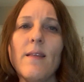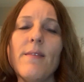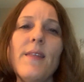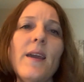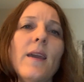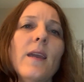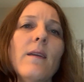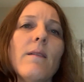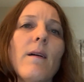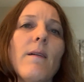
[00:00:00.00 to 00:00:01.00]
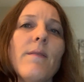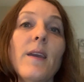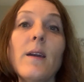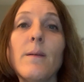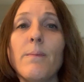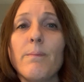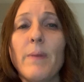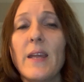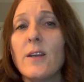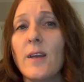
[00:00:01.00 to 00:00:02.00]
They are
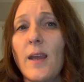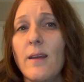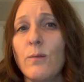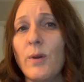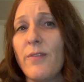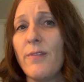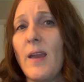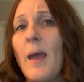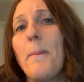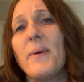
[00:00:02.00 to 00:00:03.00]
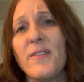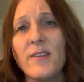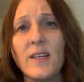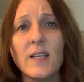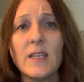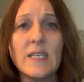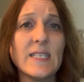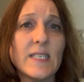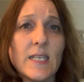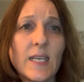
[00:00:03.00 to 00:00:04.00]
better with empathic
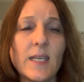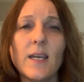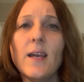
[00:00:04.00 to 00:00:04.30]
listening,